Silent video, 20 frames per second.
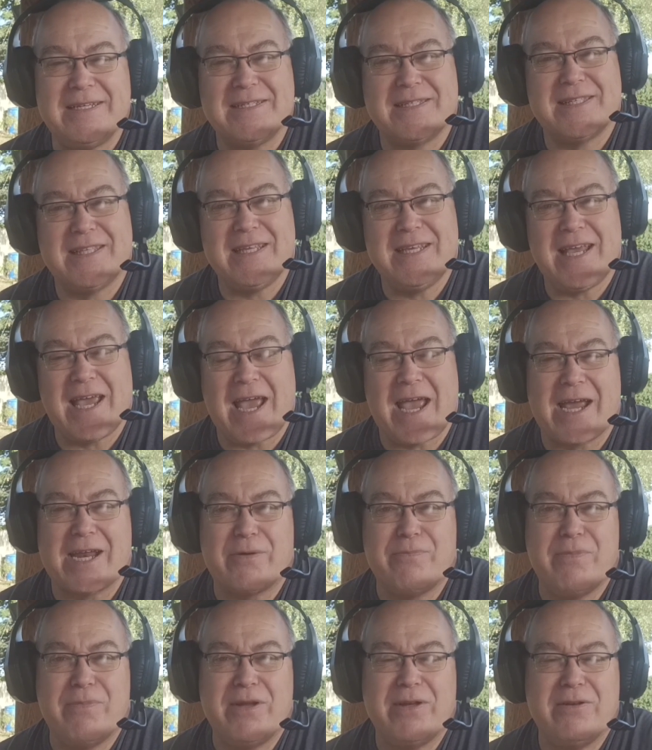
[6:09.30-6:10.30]
Is the
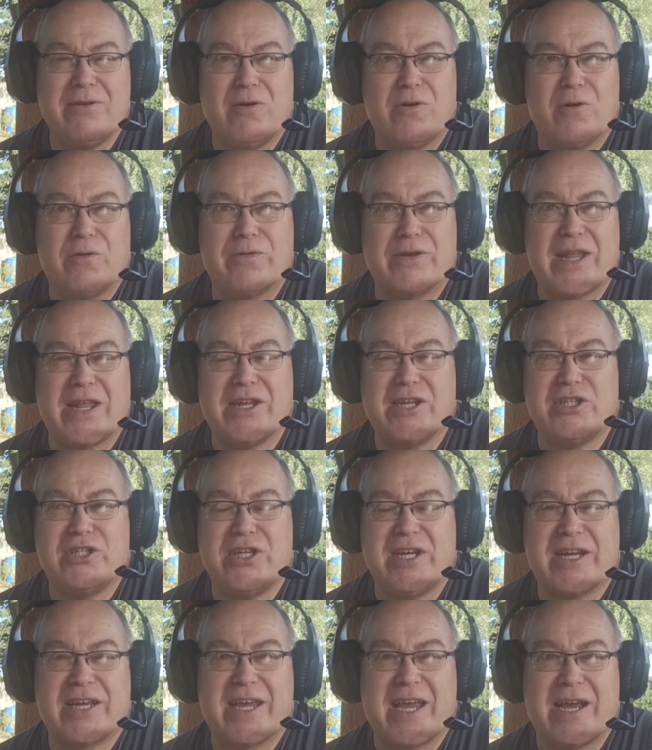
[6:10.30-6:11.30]
admin of an
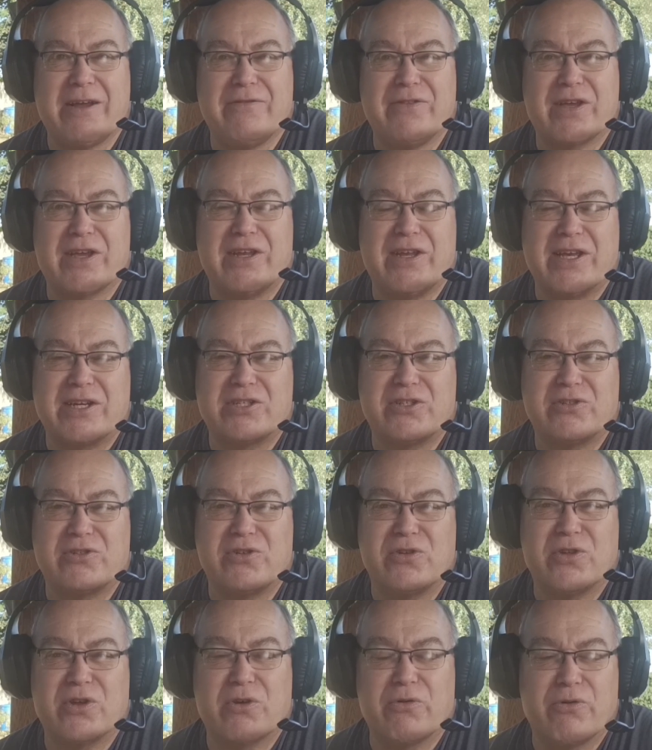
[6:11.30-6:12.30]
energy account, the connection
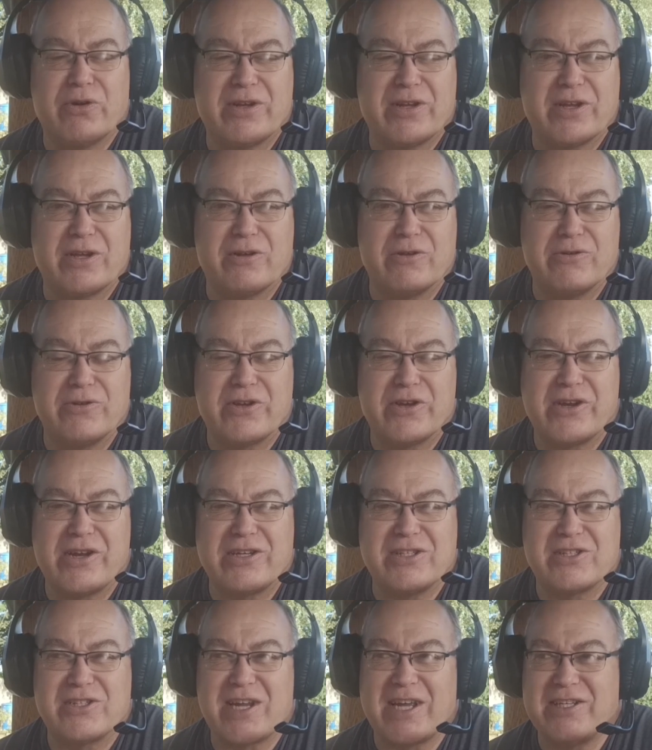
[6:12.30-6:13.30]
to the grid, included
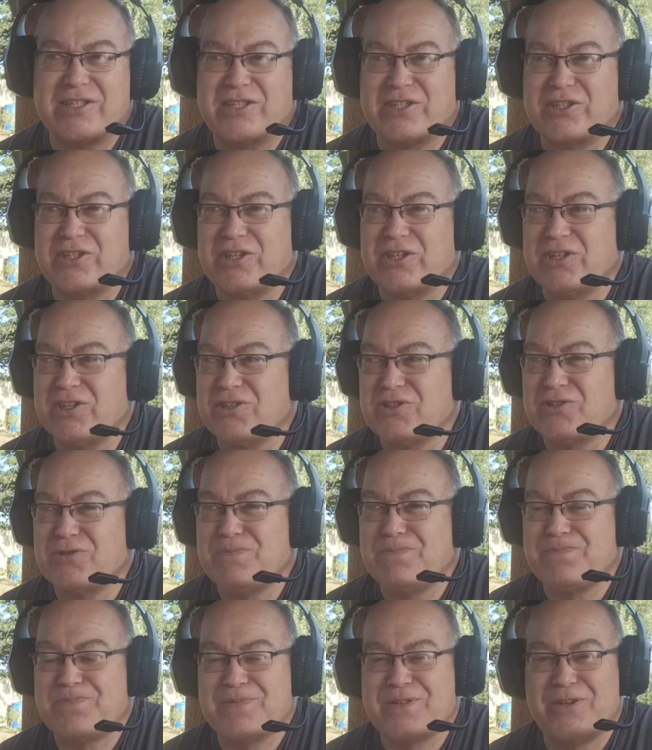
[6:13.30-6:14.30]
in standing charge?